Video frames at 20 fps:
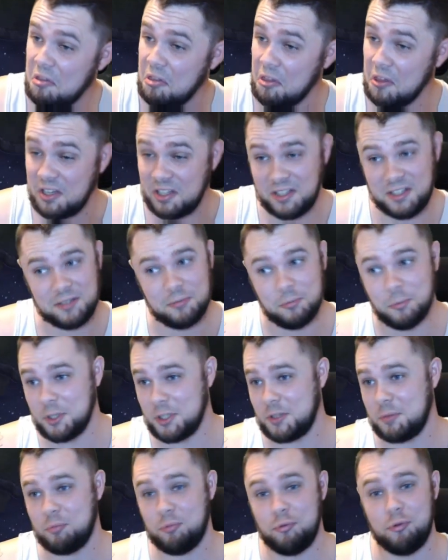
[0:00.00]
This
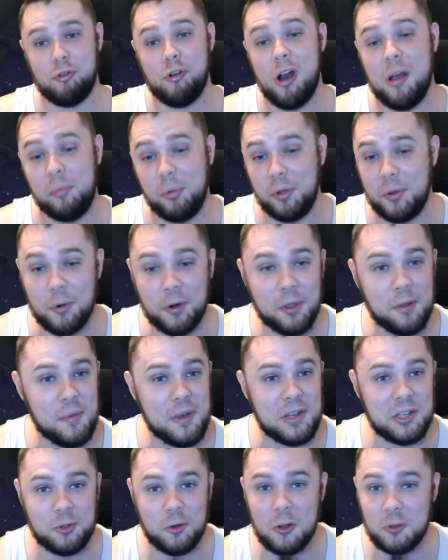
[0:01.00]
was probably one of the
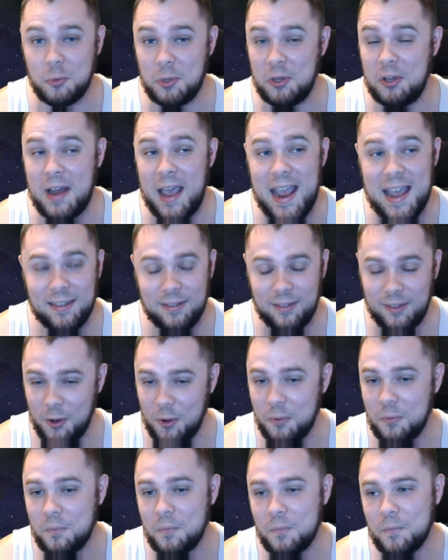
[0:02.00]
best draws we could have had,
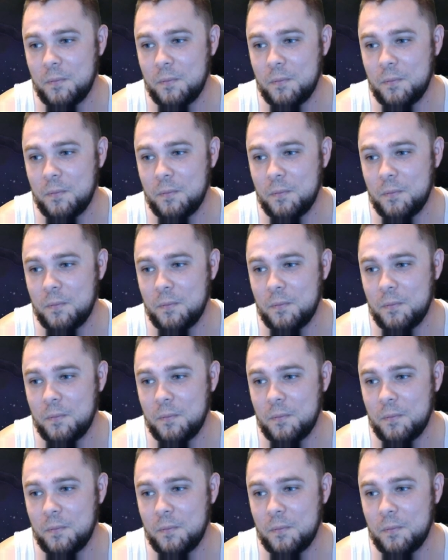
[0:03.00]
though.